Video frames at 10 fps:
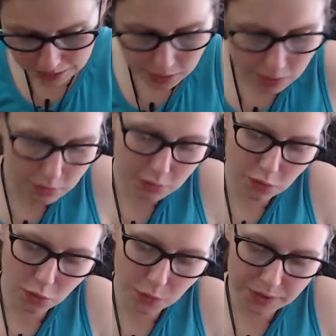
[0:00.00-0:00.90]
don't
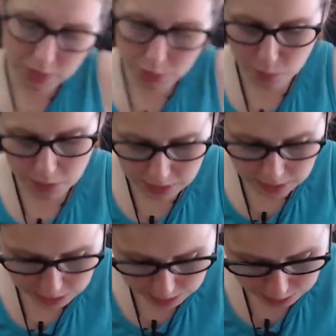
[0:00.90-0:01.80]
know which one
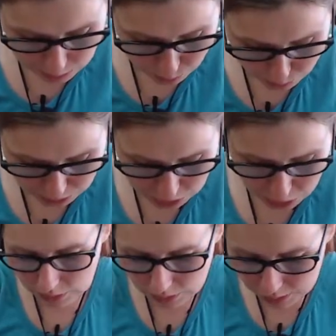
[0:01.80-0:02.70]
is
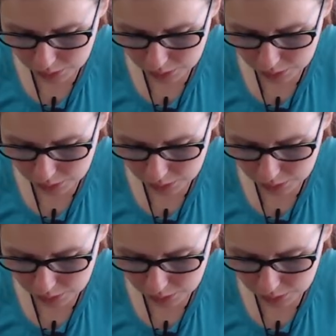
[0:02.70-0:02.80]
which. So we're